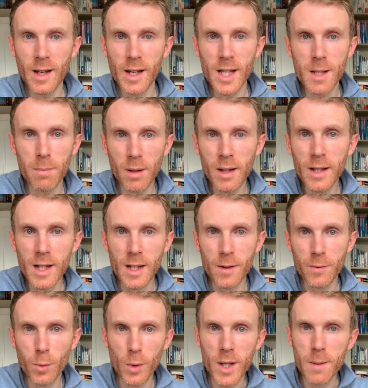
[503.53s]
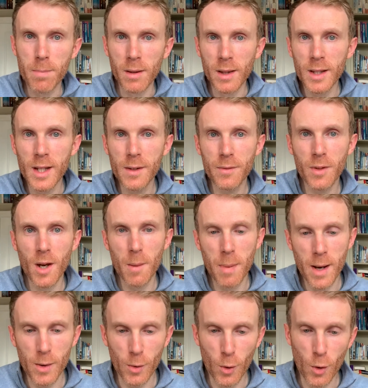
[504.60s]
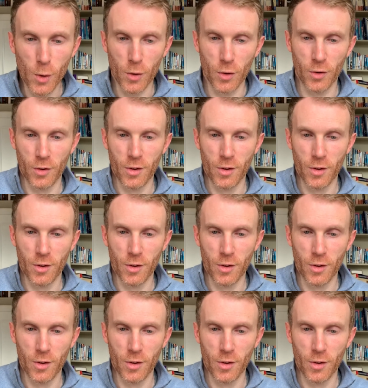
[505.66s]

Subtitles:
he believed, what he believed about God.